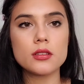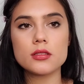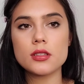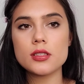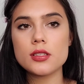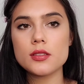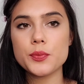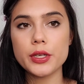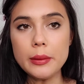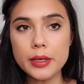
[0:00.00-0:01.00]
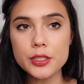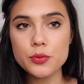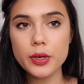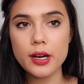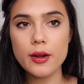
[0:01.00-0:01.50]
So this is pretty
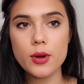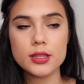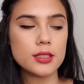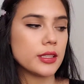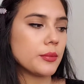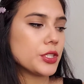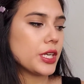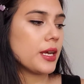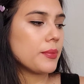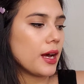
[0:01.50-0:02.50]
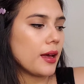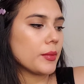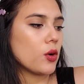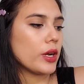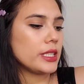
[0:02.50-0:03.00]
much where I want the lip shape.
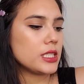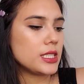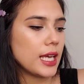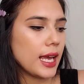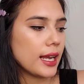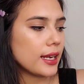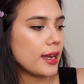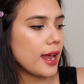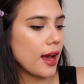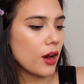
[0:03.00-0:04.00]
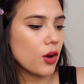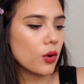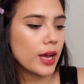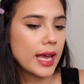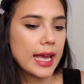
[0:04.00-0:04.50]
I'm going to take
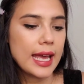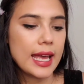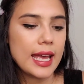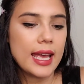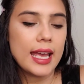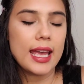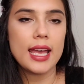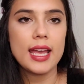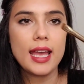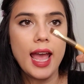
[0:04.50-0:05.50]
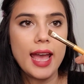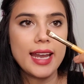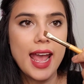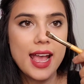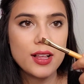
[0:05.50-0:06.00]
now an
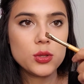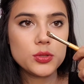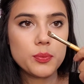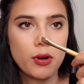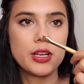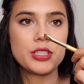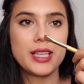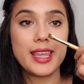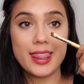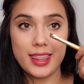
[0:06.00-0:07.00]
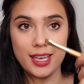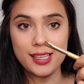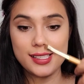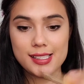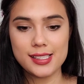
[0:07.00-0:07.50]
angled brush like
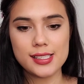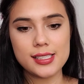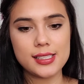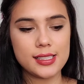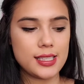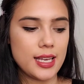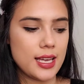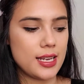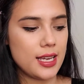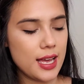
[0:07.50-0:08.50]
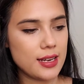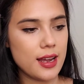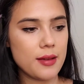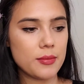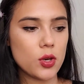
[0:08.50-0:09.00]
this, and
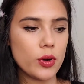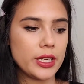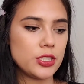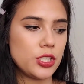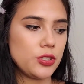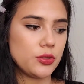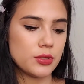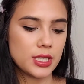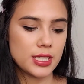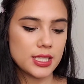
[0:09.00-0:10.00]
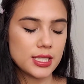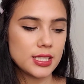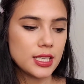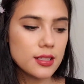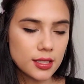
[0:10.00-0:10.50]
I'm going to use
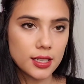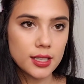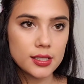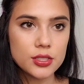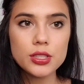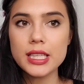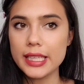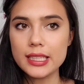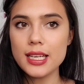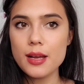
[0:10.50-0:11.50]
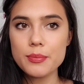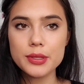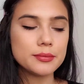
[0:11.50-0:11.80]
concealer to clean it up.